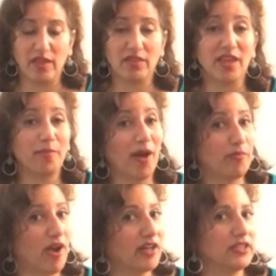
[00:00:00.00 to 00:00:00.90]
Think about
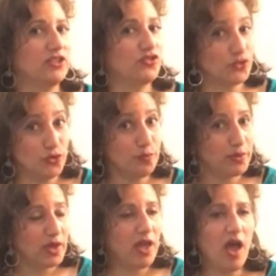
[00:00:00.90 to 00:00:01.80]
broccoli soup
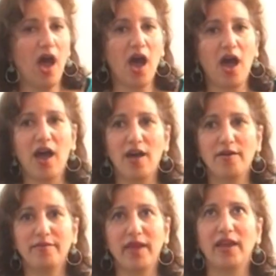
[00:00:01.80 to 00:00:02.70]

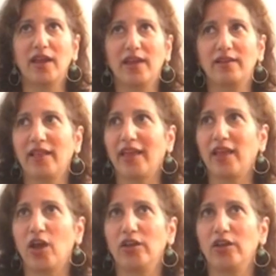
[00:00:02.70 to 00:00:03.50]
and like